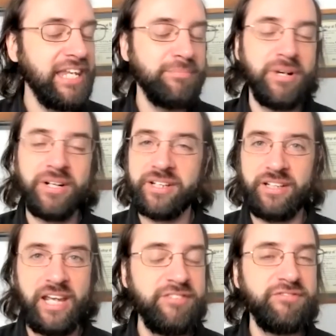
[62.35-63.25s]
market,
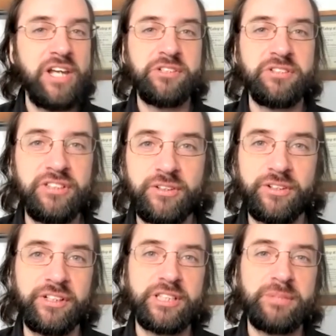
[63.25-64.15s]
any veteran
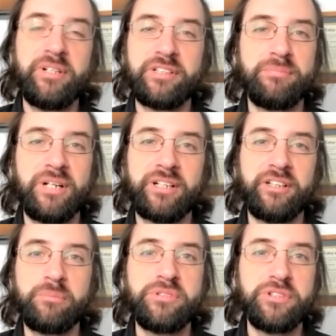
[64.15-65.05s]
or experienced
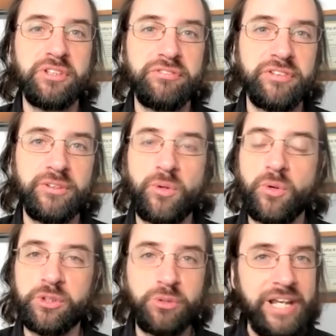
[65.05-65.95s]
market observer
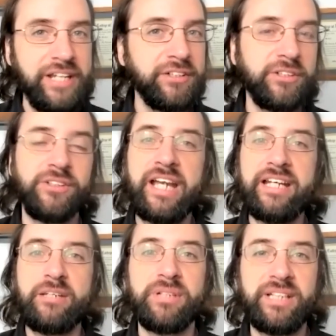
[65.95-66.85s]
or trader or
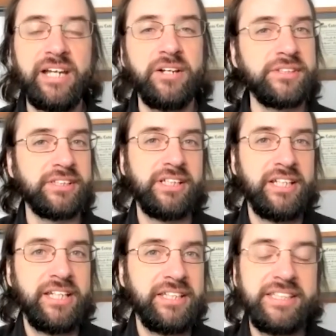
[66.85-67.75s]
anybody else,
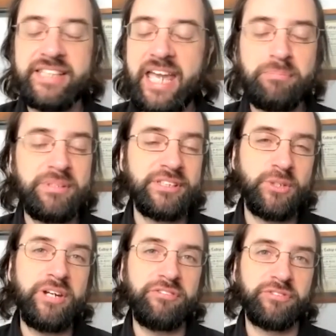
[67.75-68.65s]
this happens
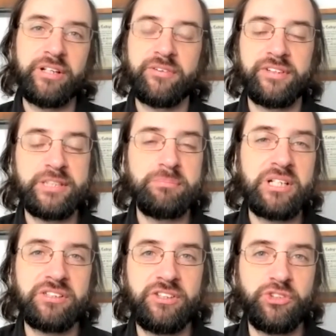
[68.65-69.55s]
quite frequently,
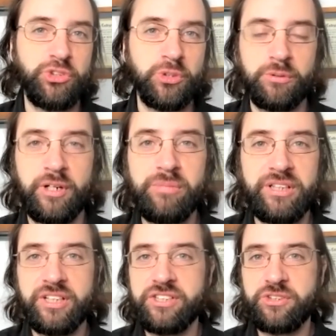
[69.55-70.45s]
especially in the short run,
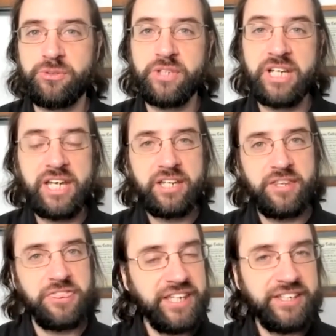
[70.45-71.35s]
because you
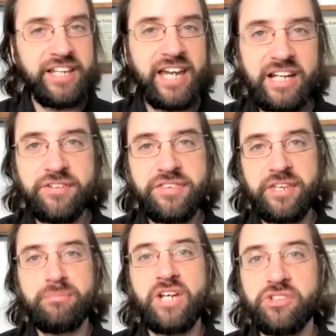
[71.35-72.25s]
think you got
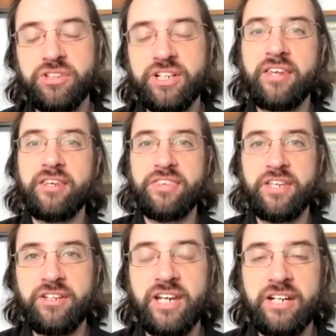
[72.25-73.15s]
everything measured, you
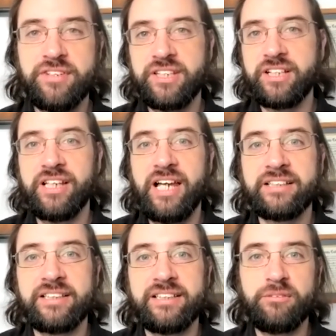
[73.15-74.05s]
think you got everything
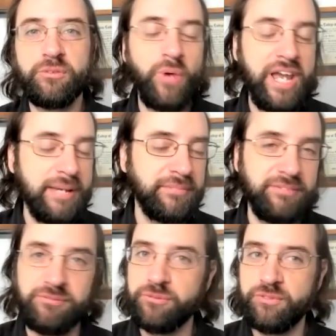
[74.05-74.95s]
clocked, and then
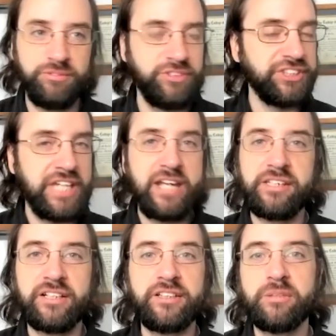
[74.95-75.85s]
wham, just out of
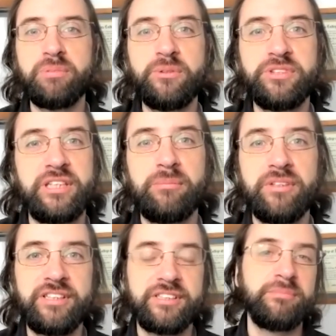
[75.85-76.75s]
the clear blue,
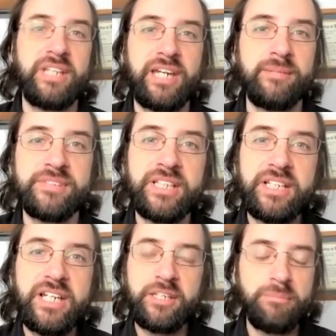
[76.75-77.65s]
seemingly sometimes,
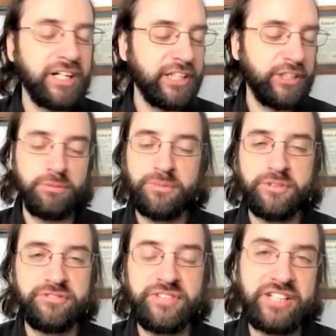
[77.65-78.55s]
the markets will
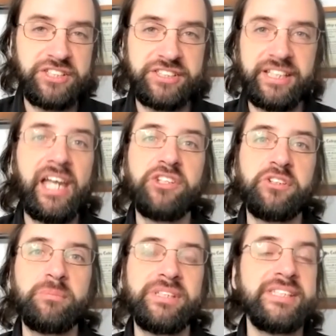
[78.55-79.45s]
move not just against
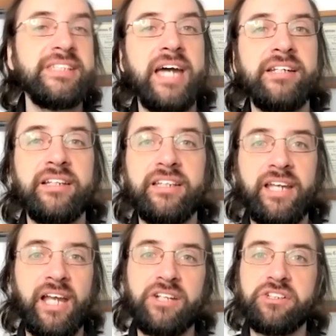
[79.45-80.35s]
you, but decidedly
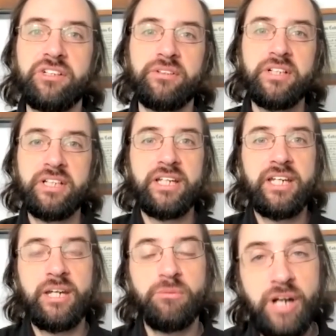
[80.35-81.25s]
against you.
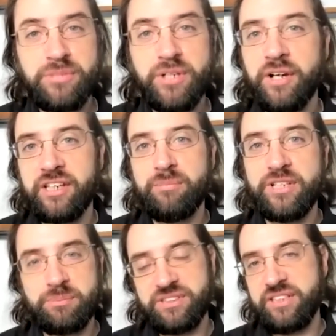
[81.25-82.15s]
And what I'm talking
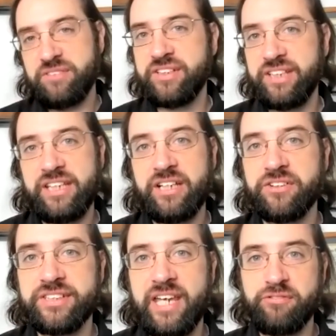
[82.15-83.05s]
about specifically here
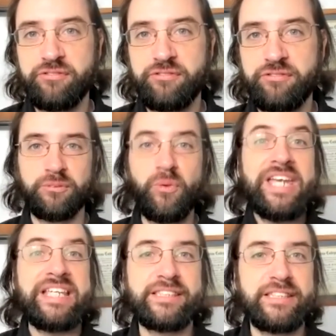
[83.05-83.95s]
is that for
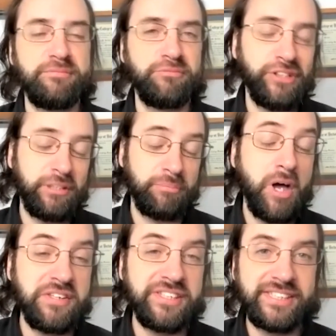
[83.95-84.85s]
weeks and really
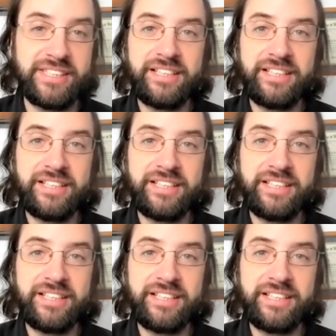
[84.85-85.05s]
months,